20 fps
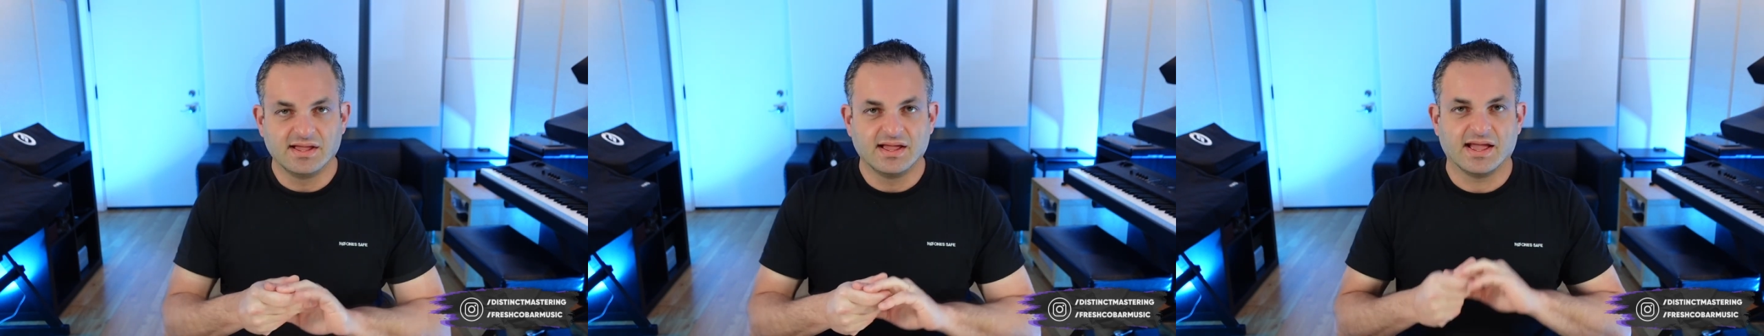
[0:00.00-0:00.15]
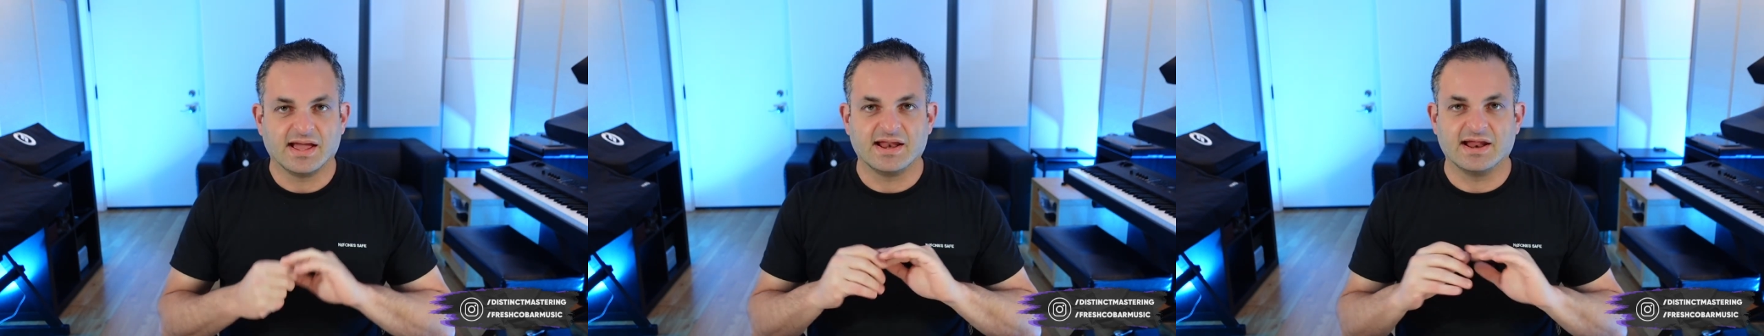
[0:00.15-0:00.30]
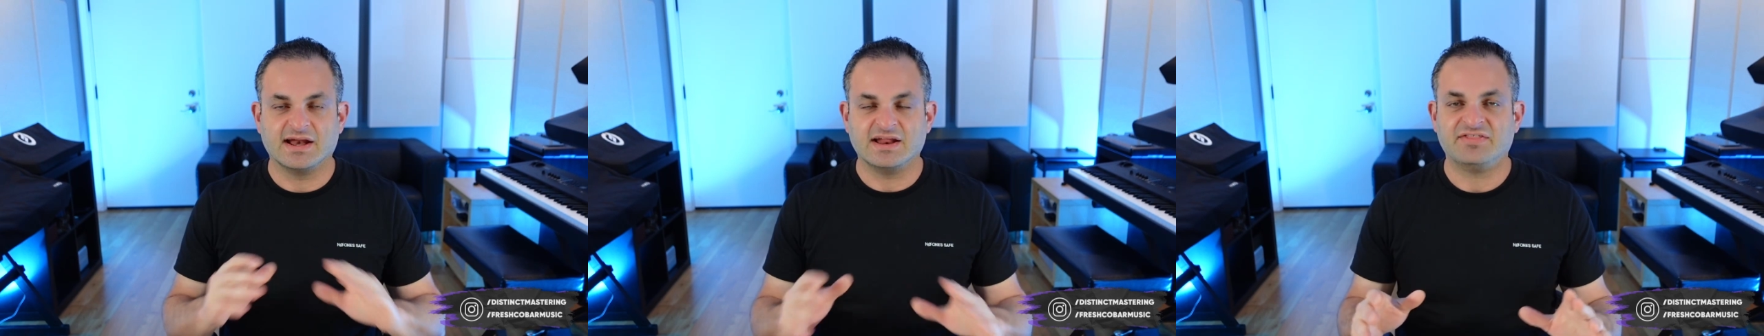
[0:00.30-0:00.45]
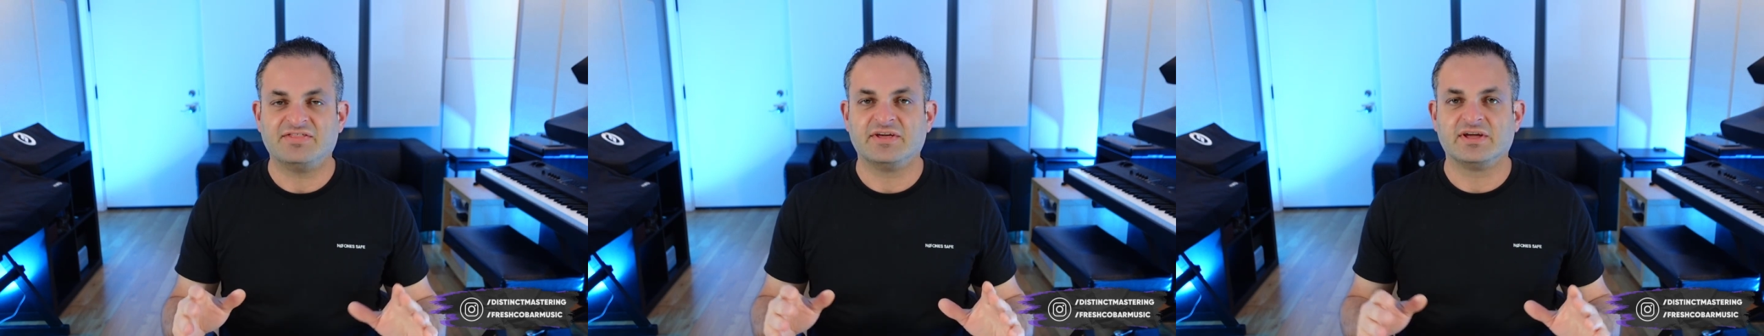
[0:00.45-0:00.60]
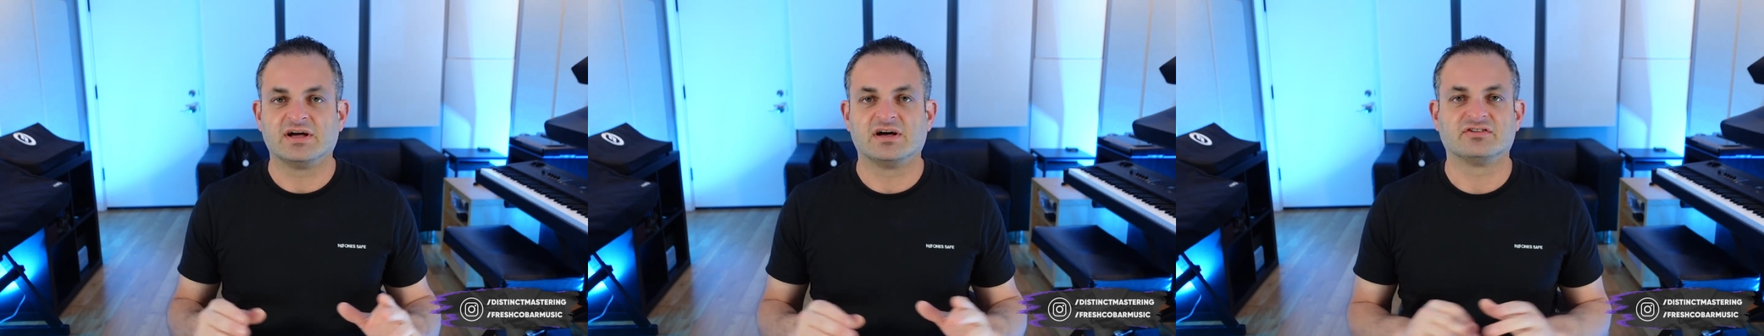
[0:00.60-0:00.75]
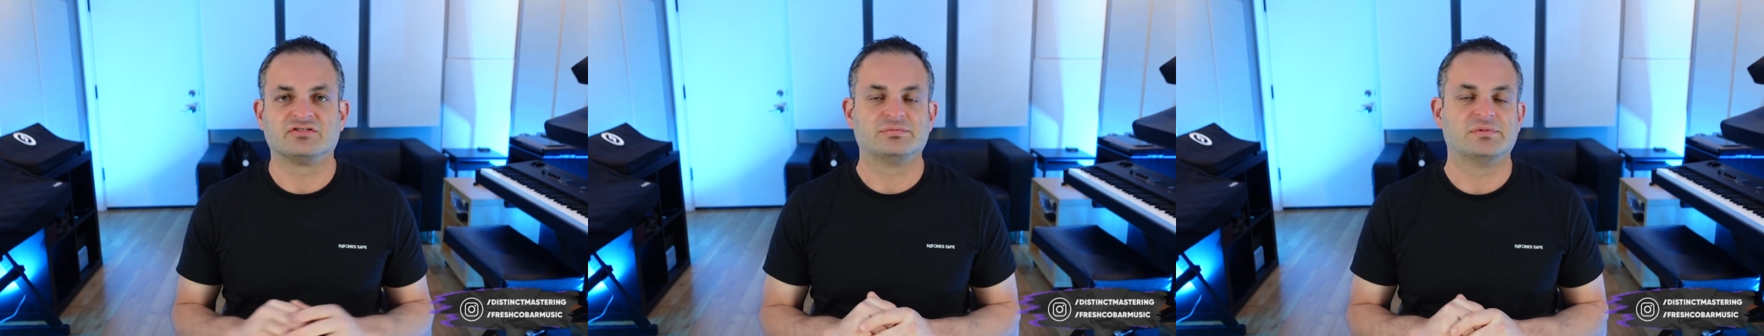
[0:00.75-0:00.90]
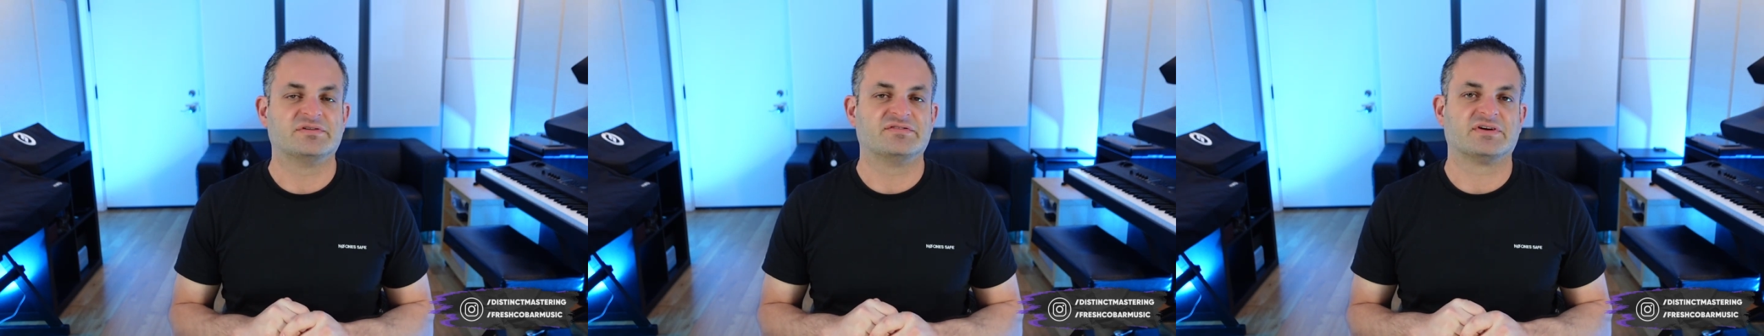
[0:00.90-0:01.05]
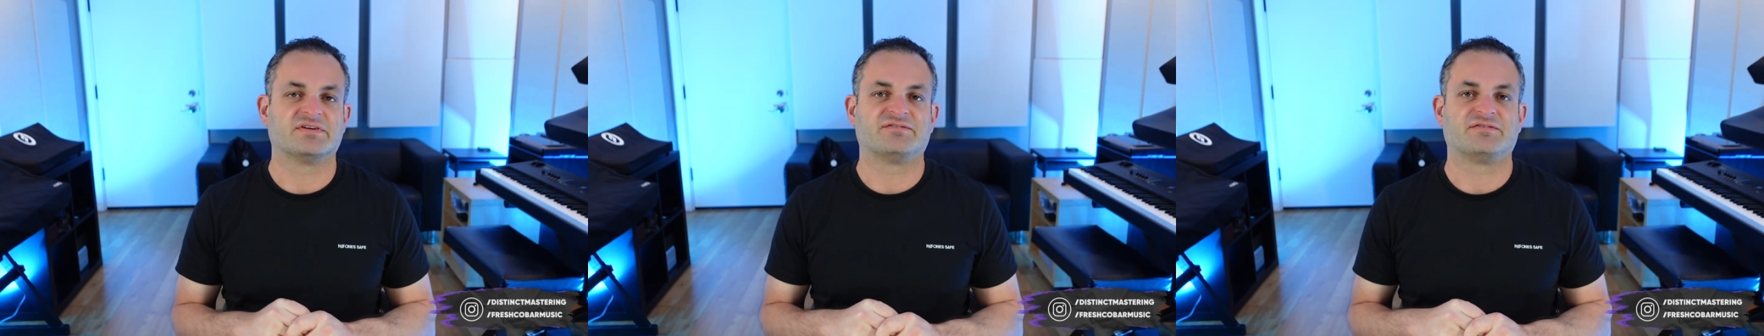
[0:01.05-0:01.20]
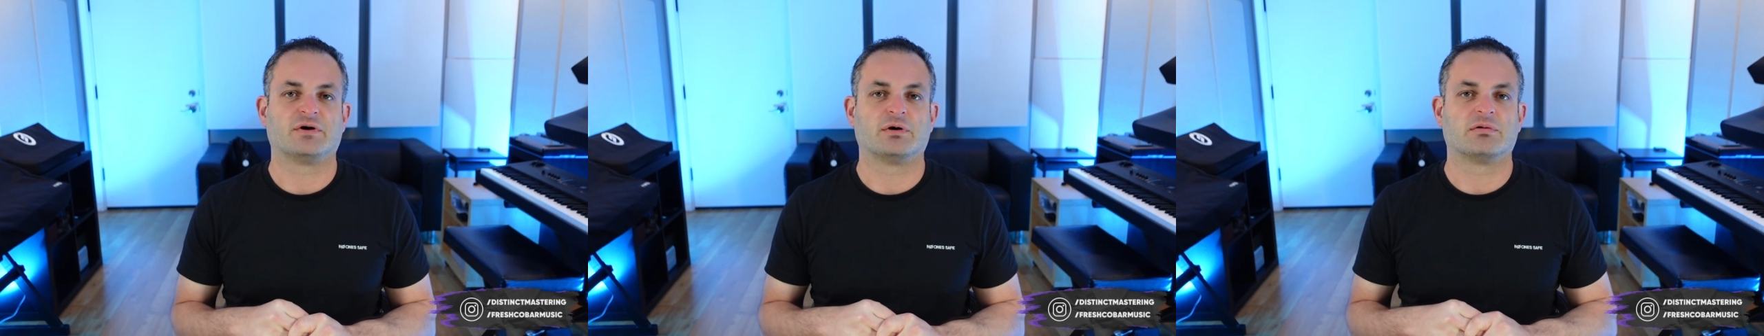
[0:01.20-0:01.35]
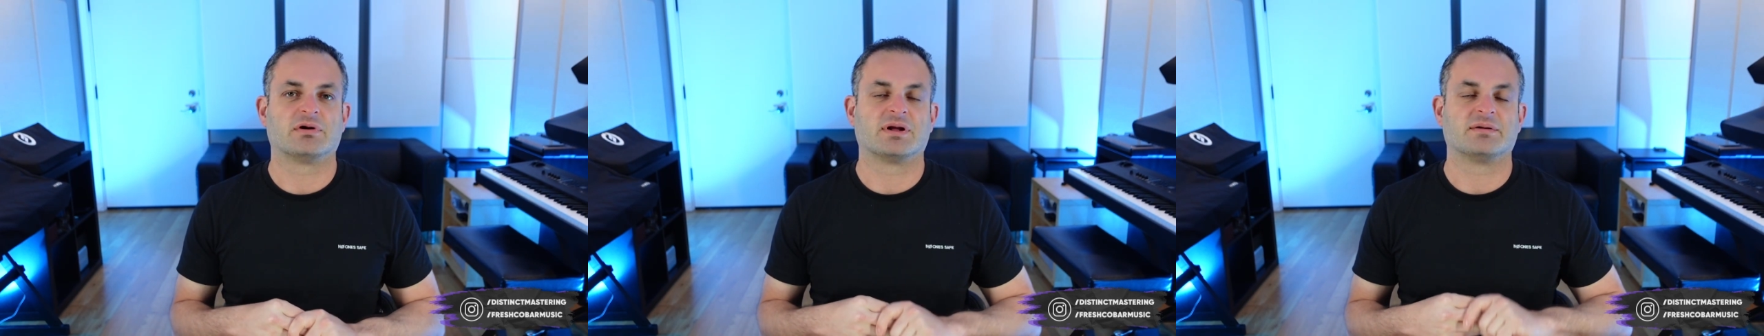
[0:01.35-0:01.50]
And anything else moving forward,